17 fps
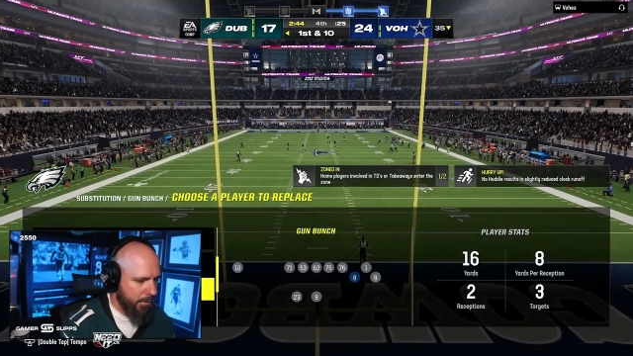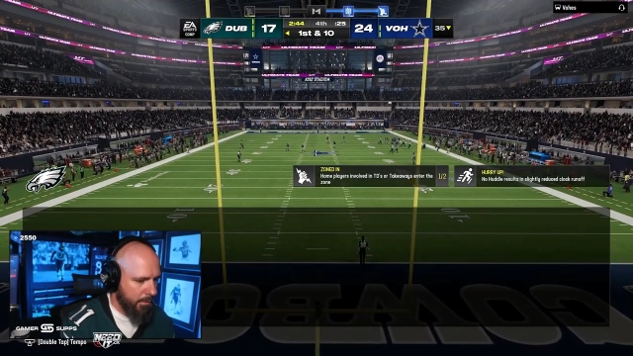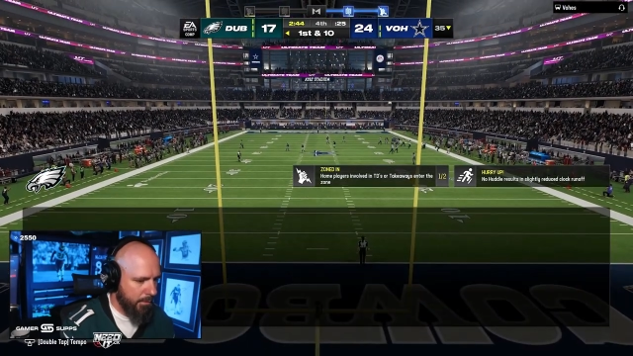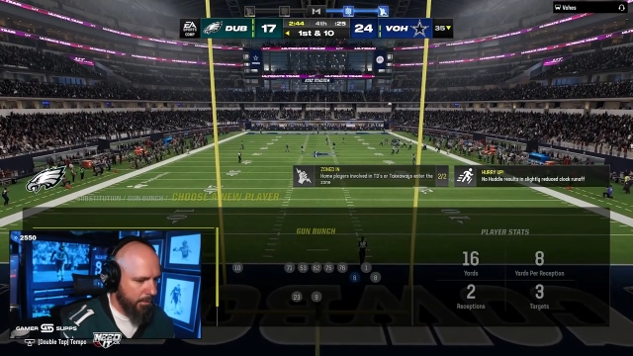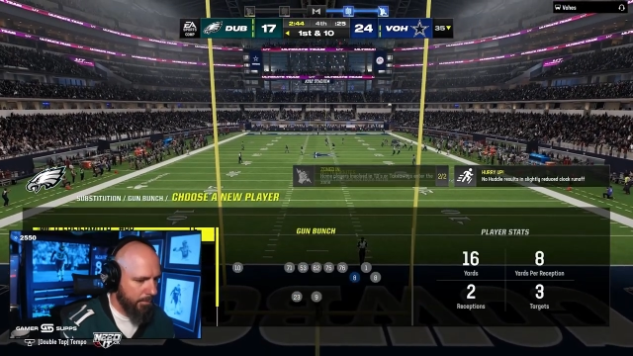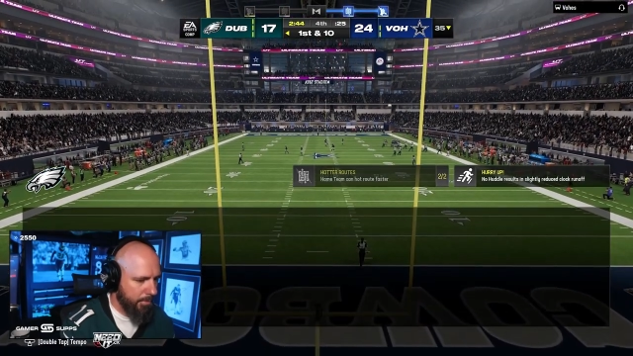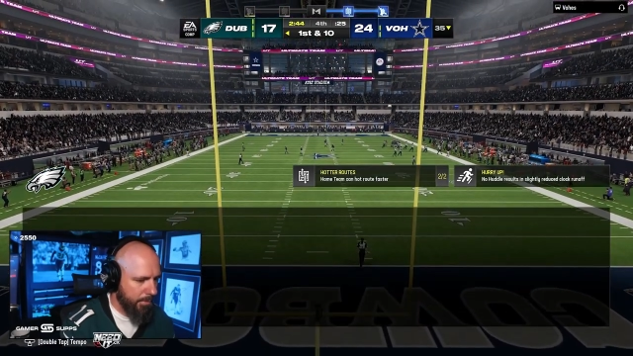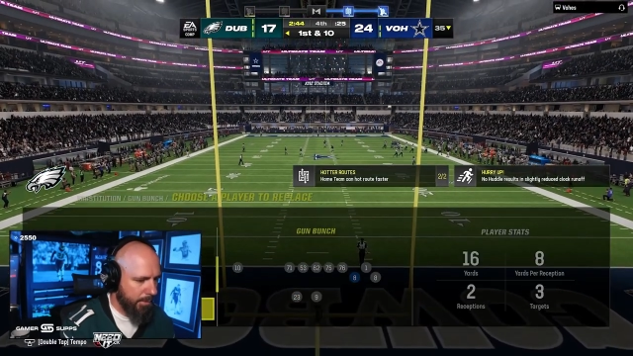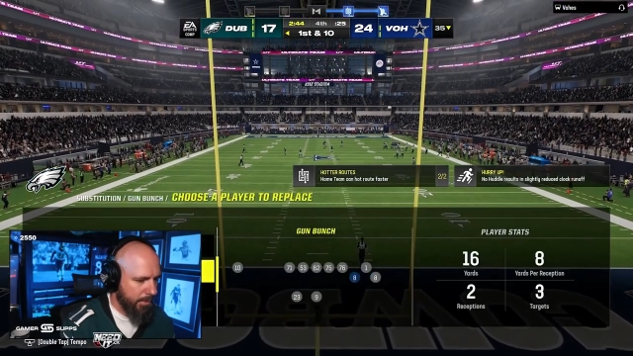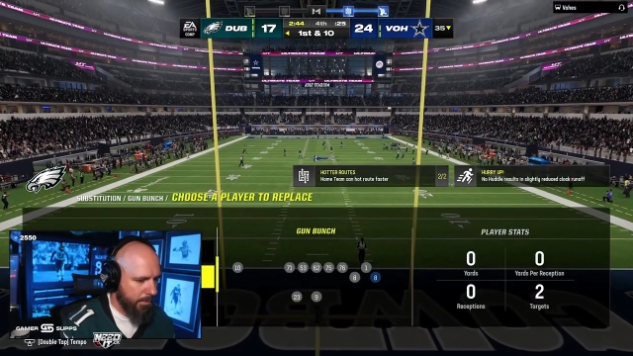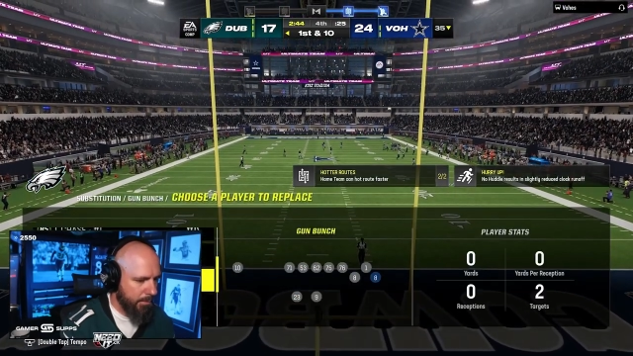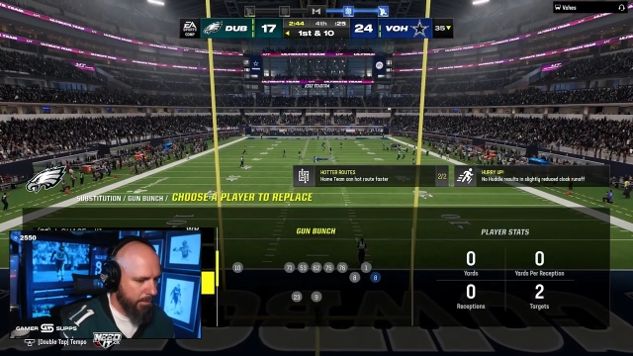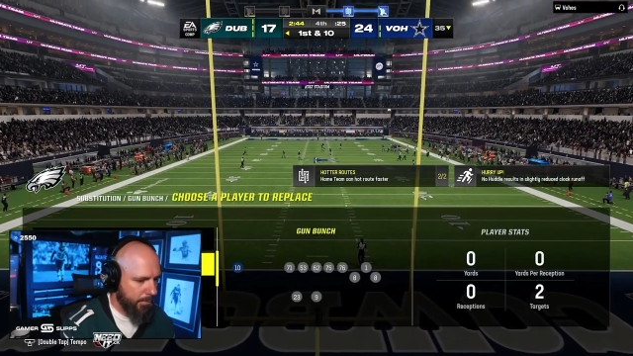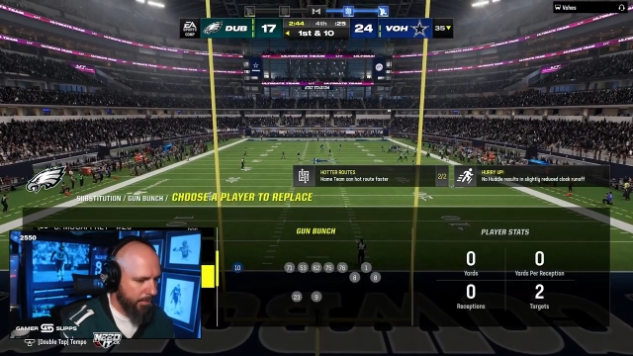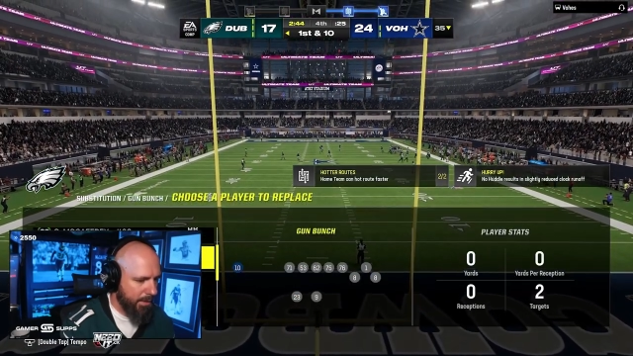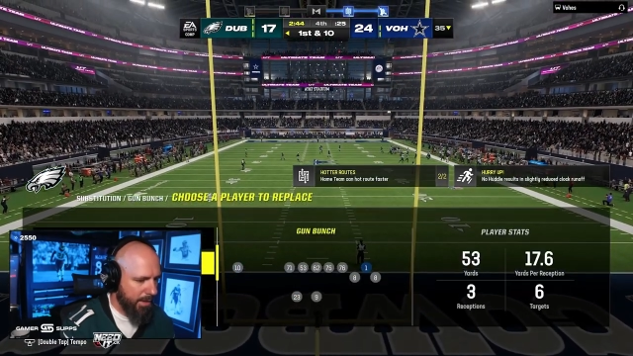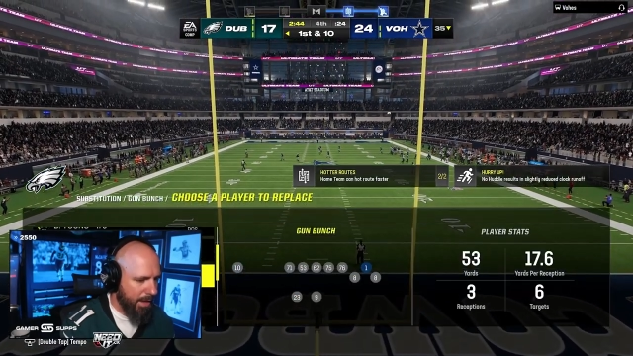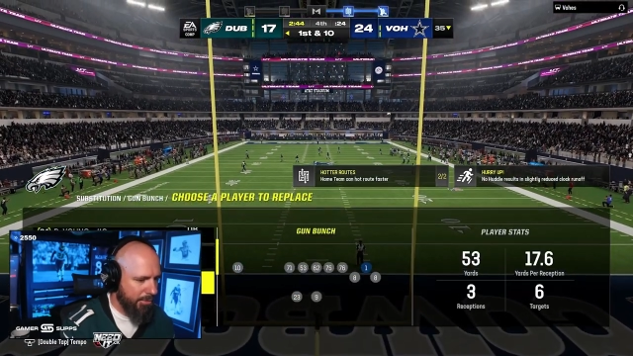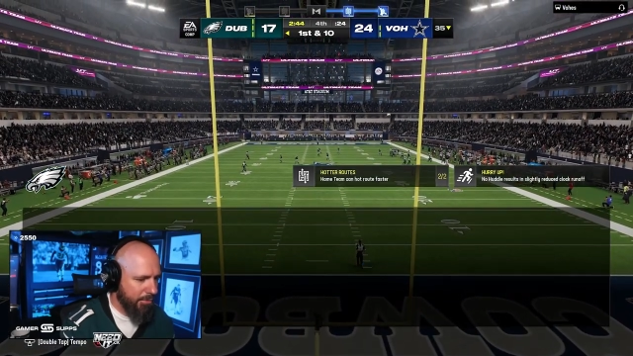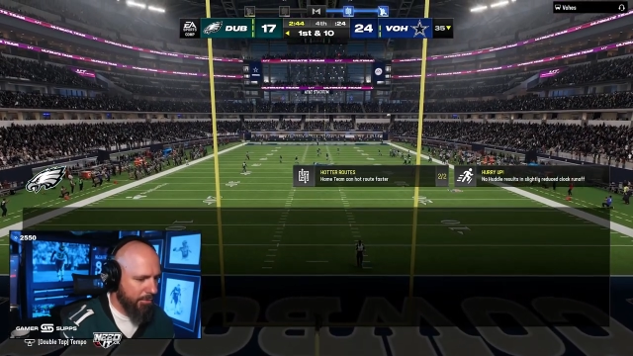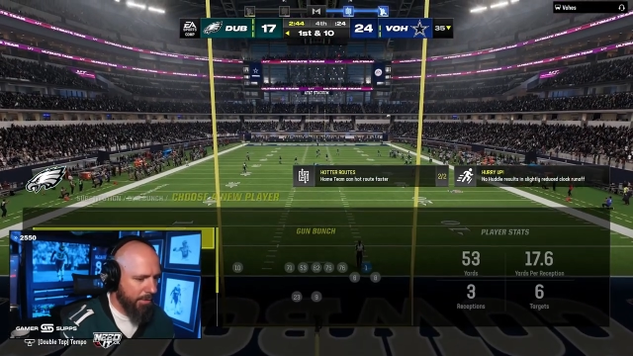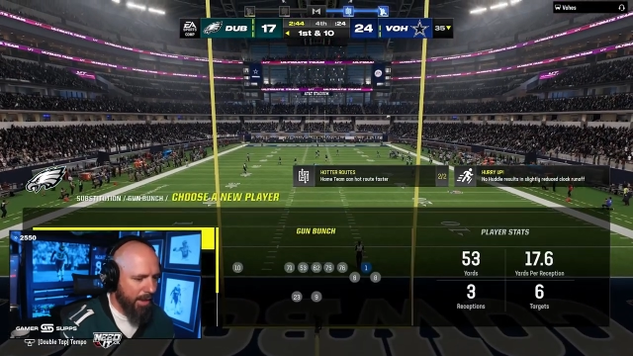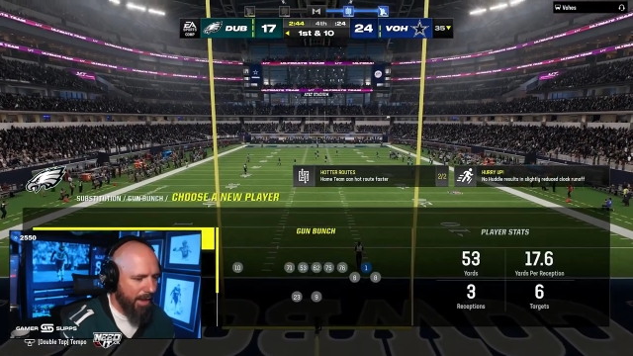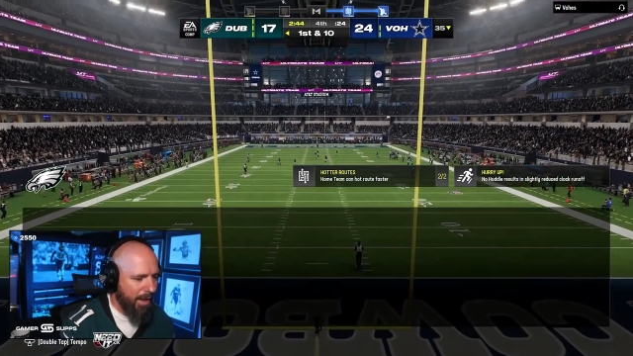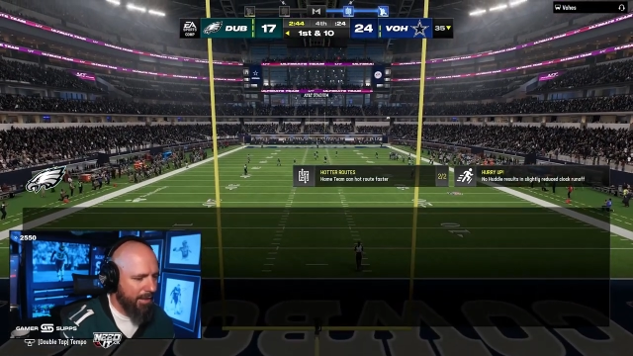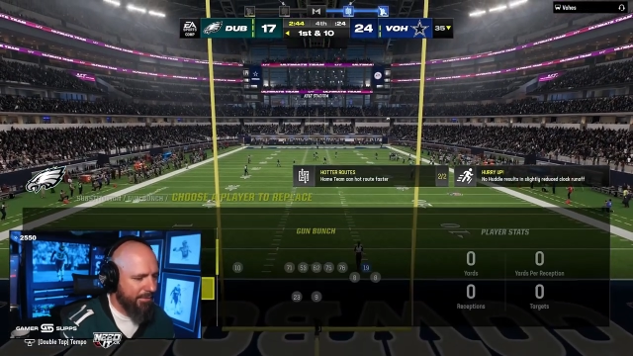Good play though. Good play. I knew.
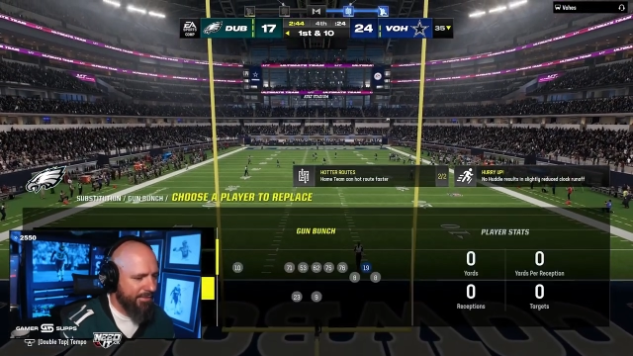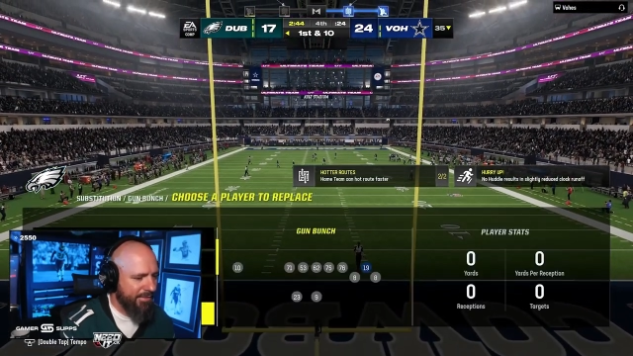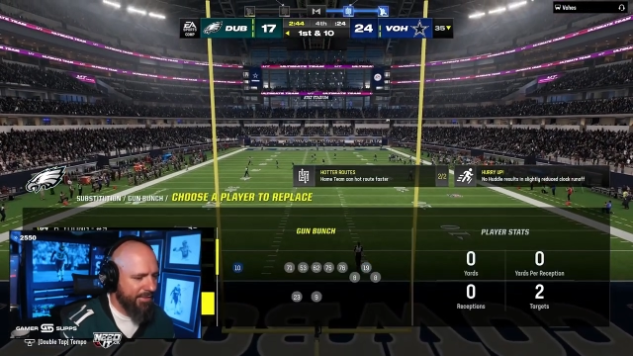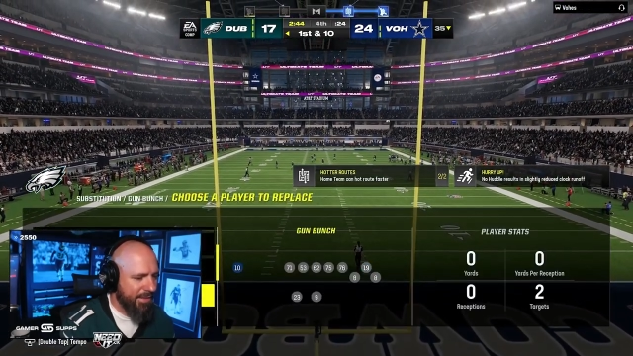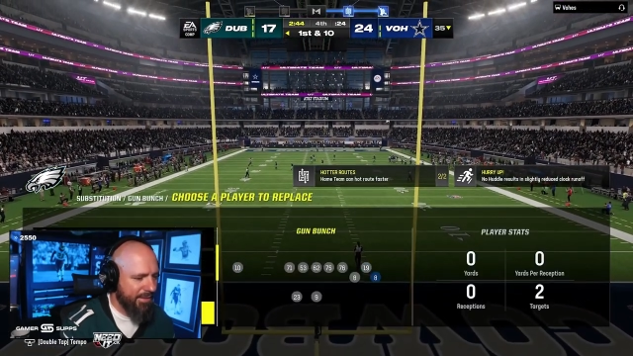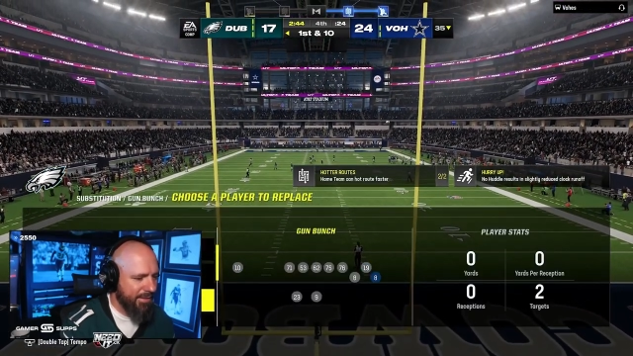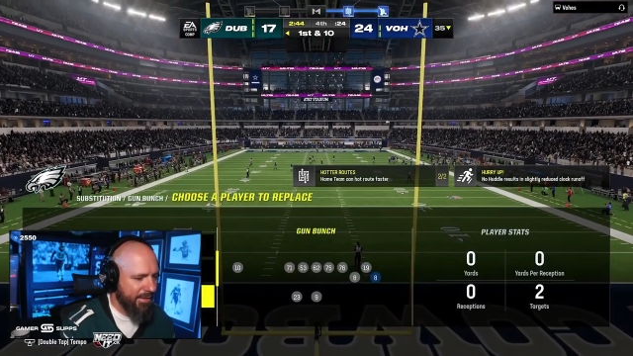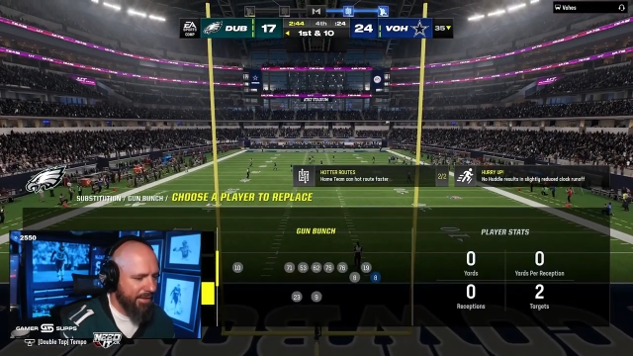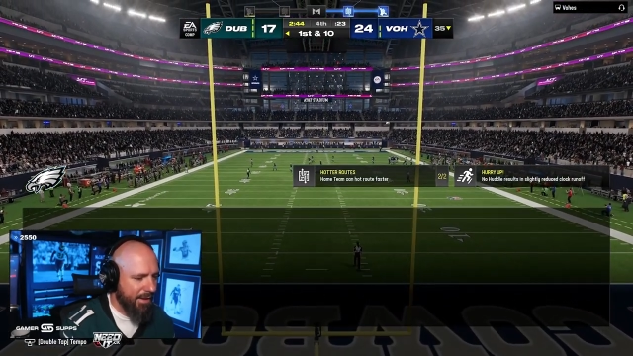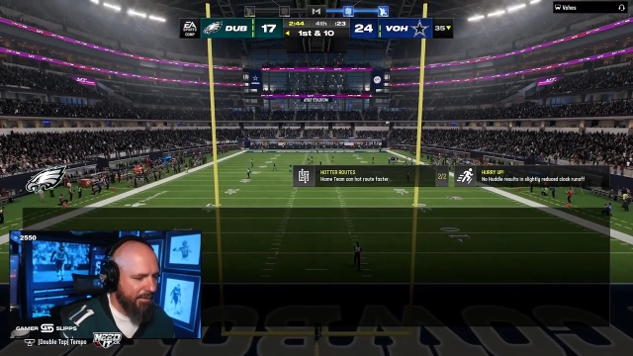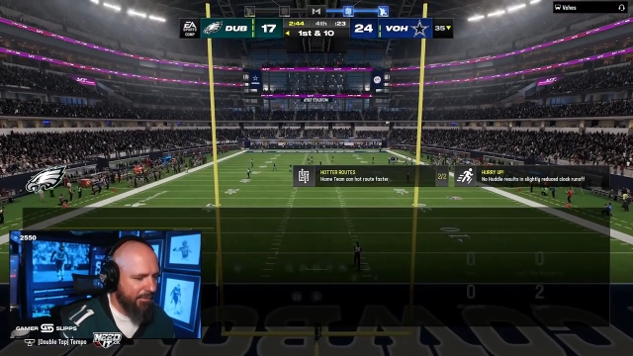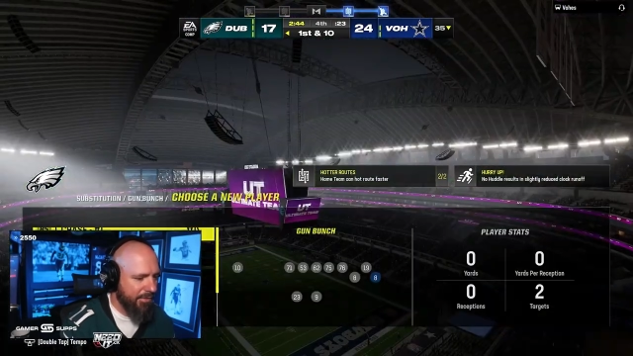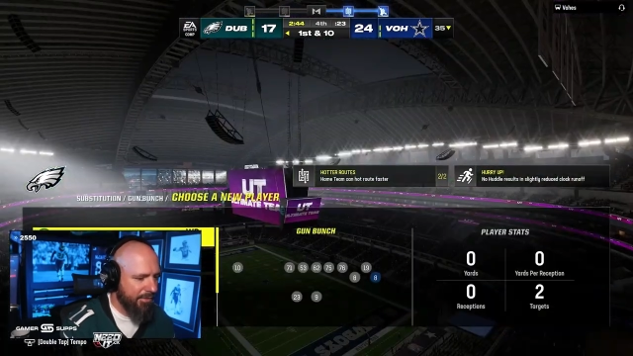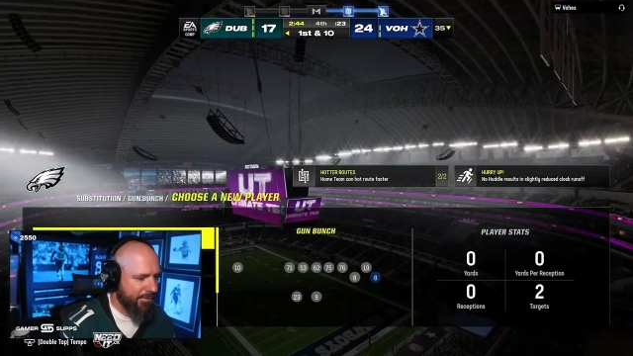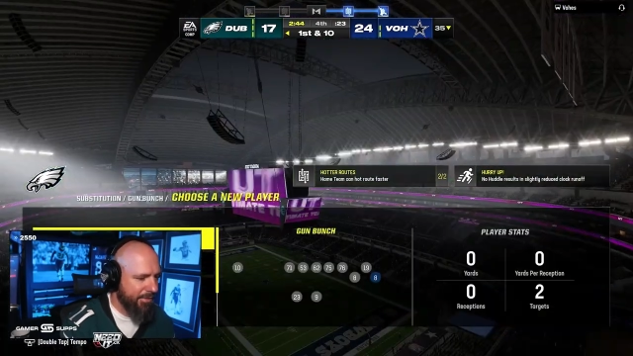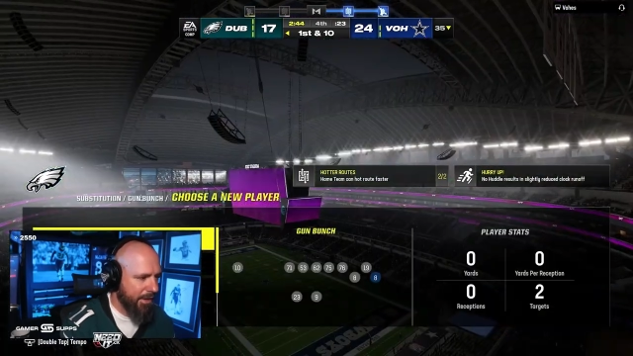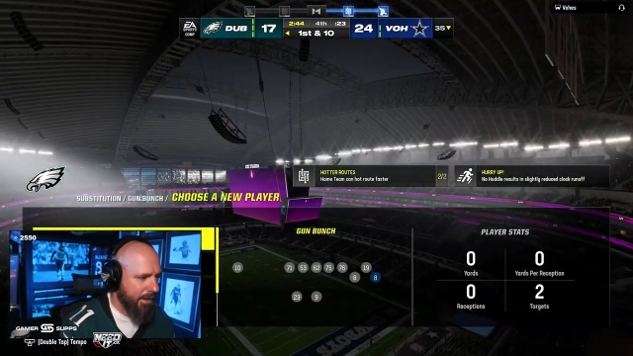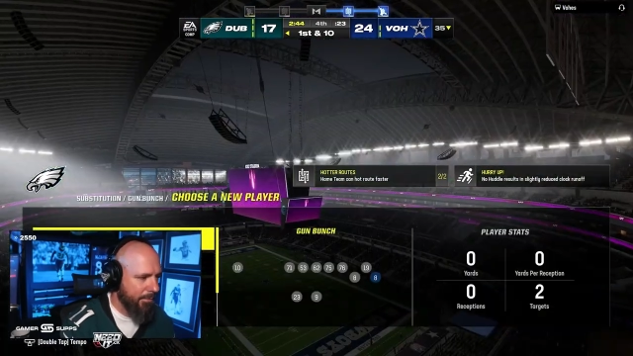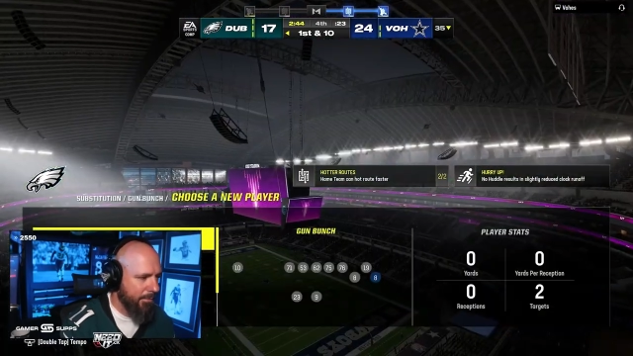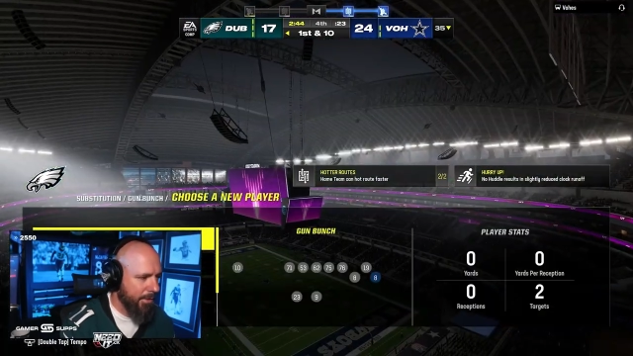I just didn't think he'd have enough time.